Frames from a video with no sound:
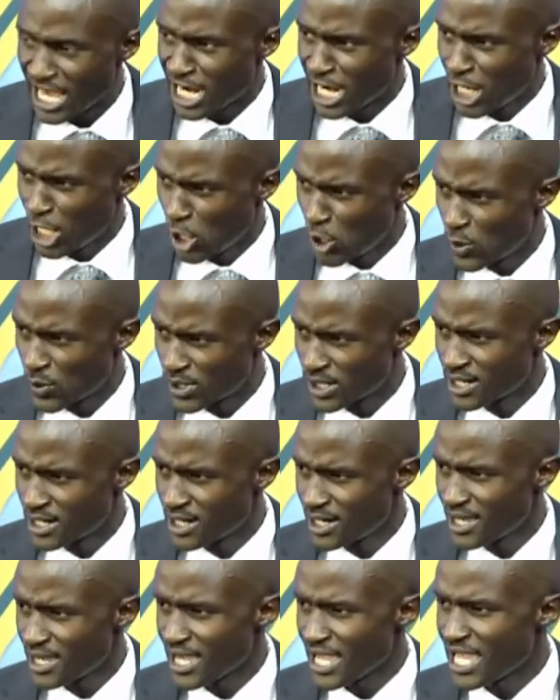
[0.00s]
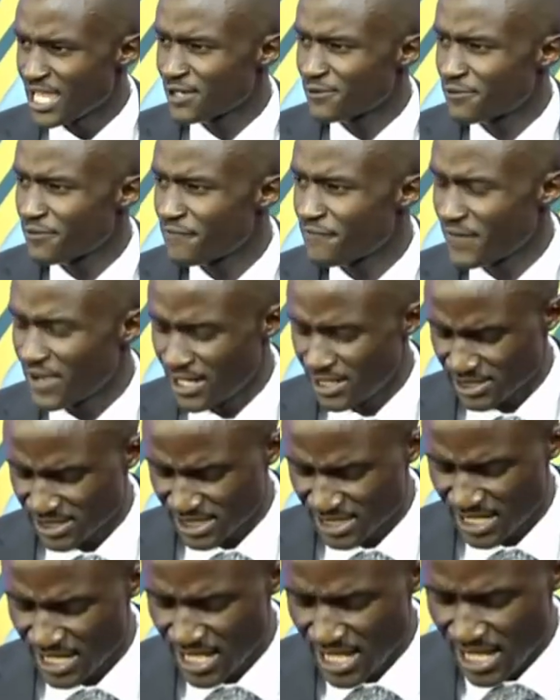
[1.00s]
alone and
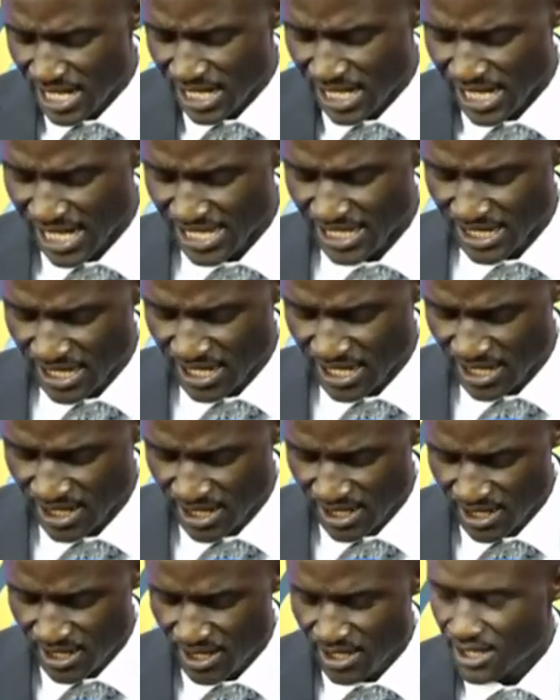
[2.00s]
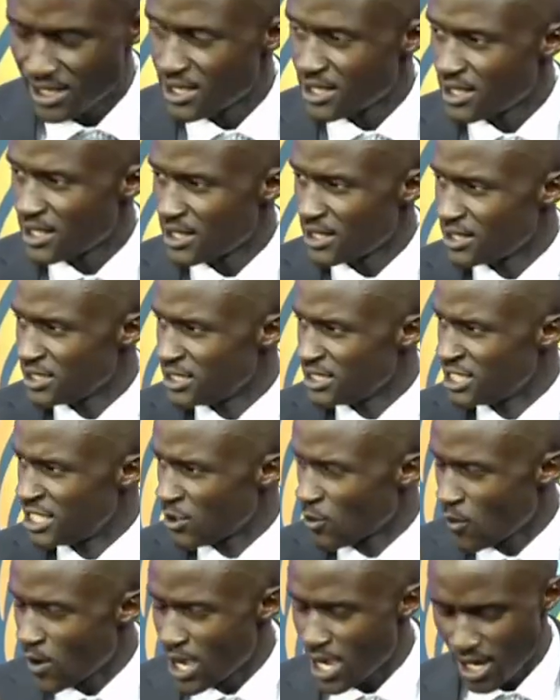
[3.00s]
felt like
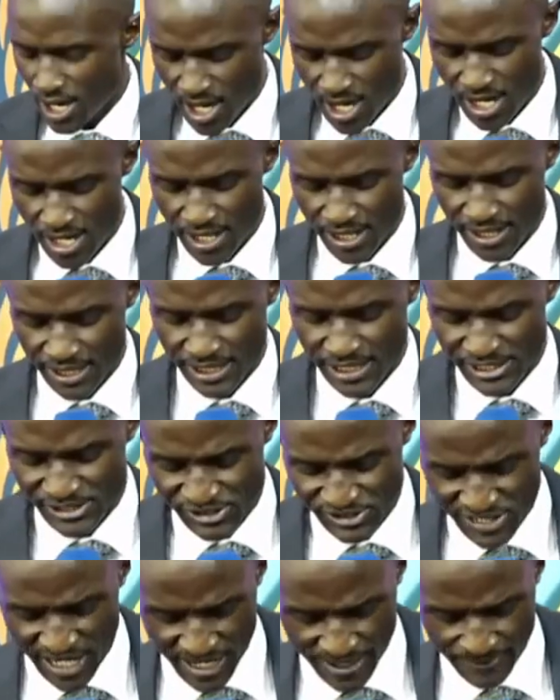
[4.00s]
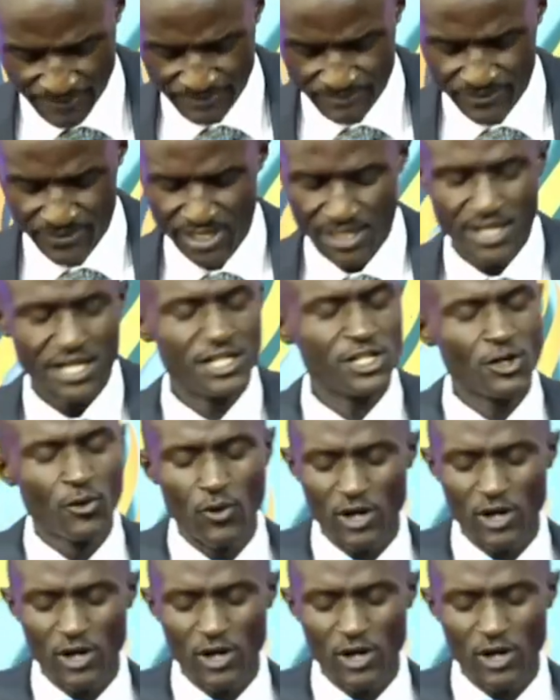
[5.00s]
the work is done. You know